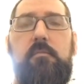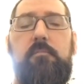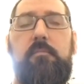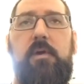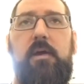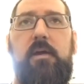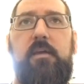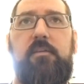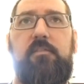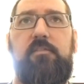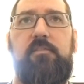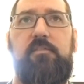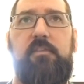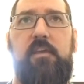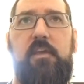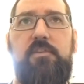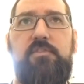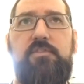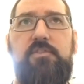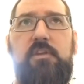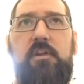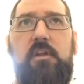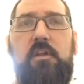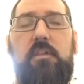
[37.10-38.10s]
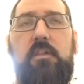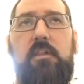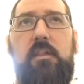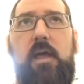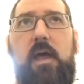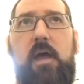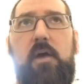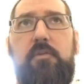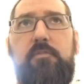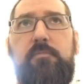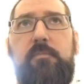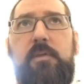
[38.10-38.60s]
by extension,
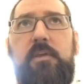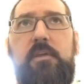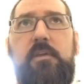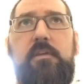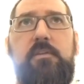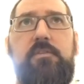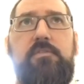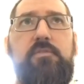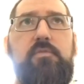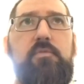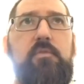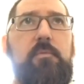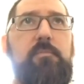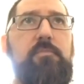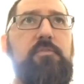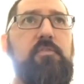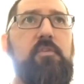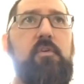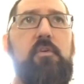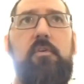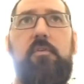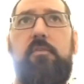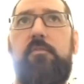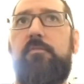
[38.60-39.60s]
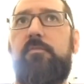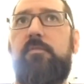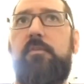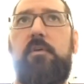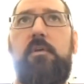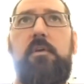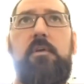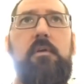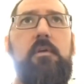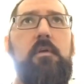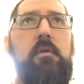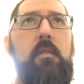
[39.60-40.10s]
allowed me to observe
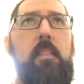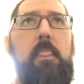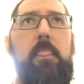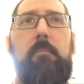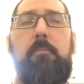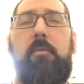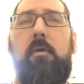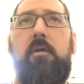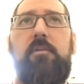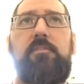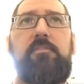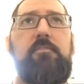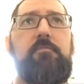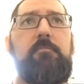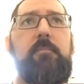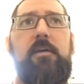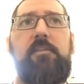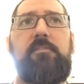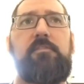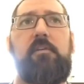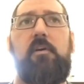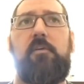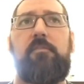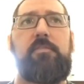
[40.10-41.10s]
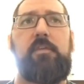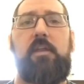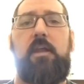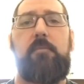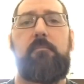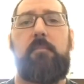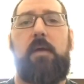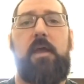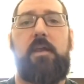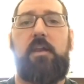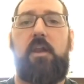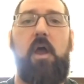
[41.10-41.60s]
parts of myself that I
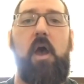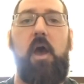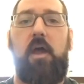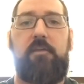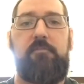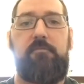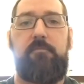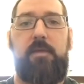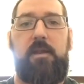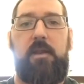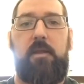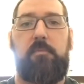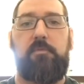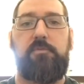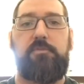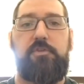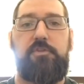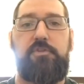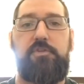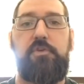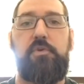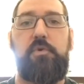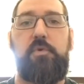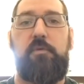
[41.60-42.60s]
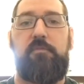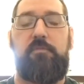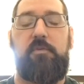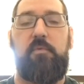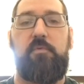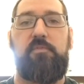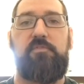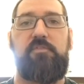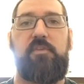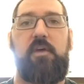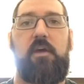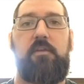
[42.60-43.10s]
might not have been able to do if it
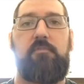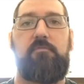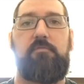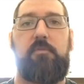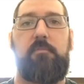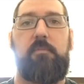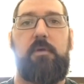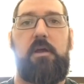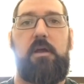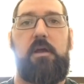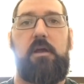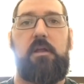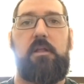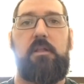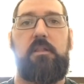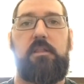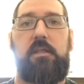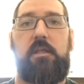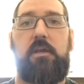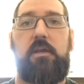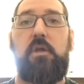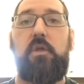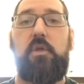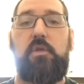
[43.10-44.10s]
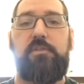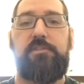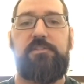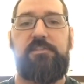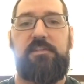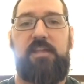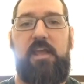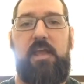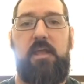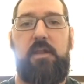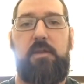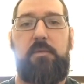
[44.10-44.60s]
was done from a clinical
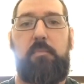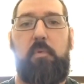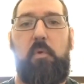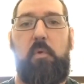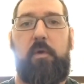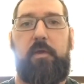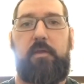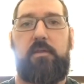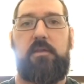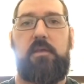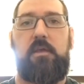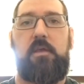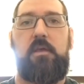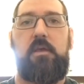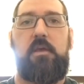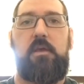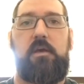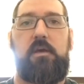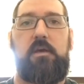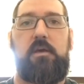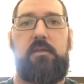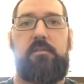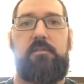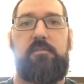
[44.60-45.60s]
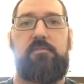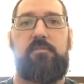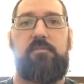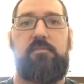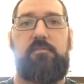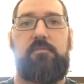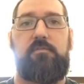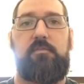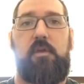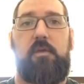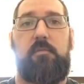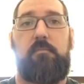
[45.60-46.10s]
standpoint. This
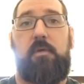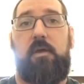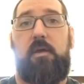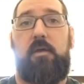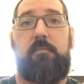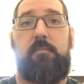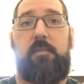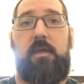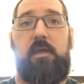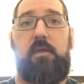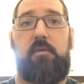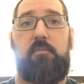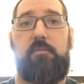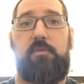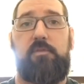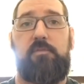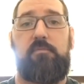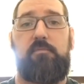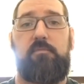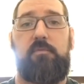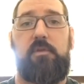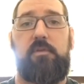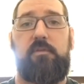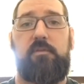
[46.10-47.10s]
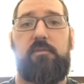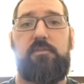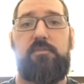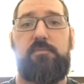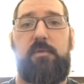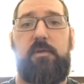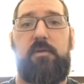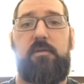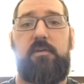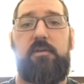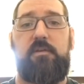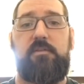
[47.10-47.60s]
is done by a man with real
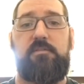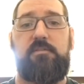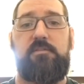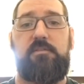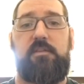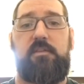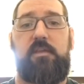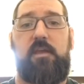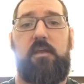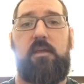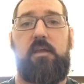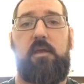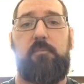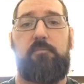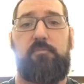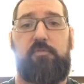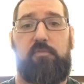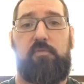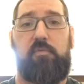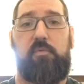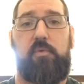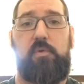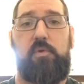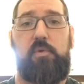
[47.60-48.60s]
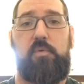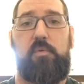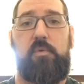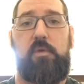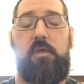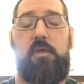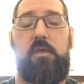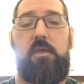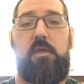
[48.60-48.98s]
experience, and that comes through